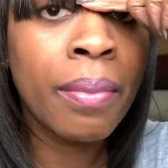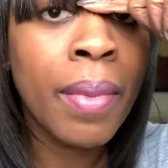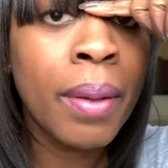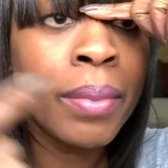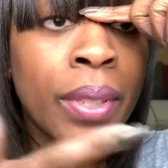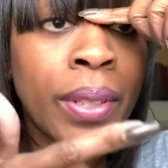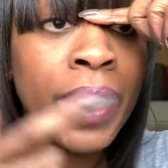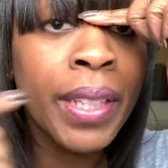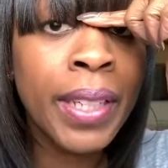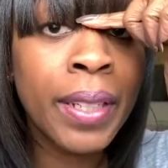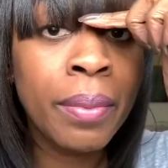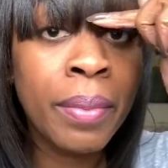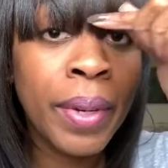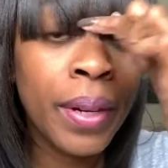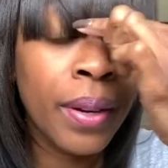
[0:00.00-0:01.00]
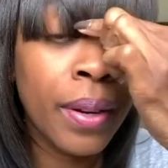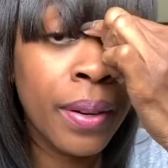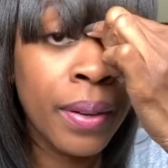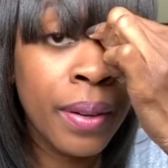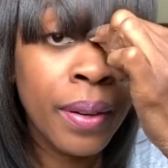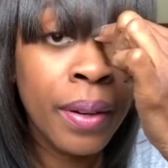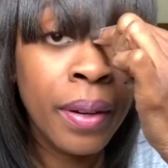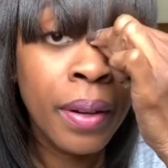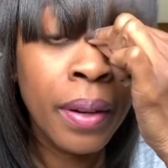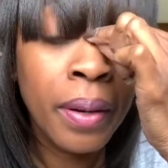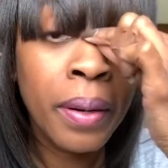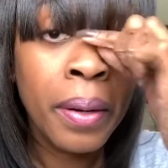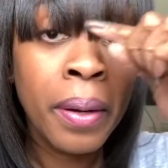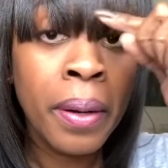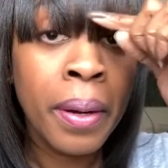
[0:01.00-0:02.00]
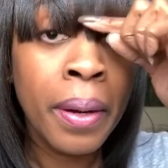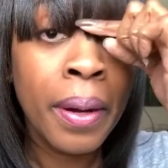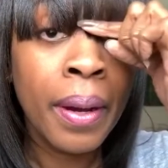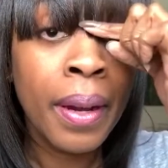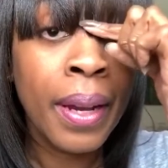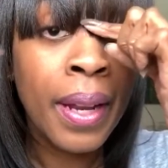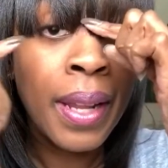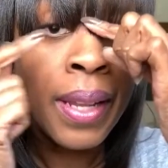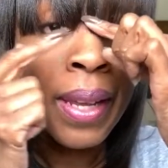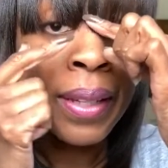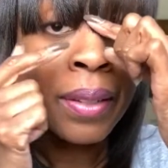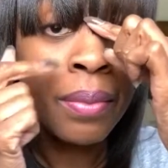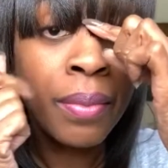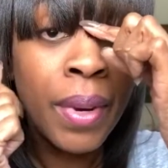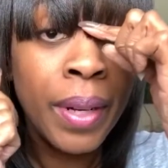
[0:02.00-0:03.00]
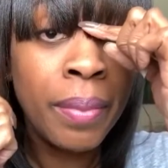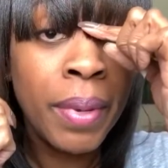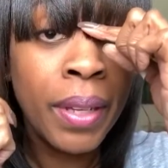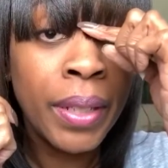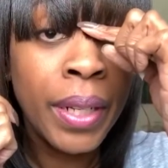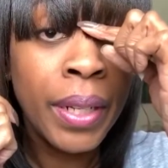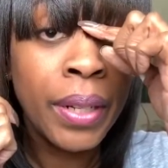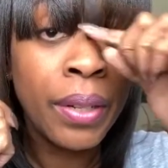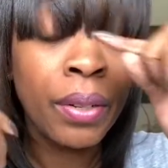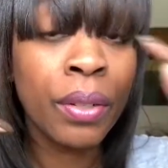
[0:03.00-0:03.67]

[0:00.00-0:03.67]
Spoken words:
I'm looking in the mirror and I like them right about here.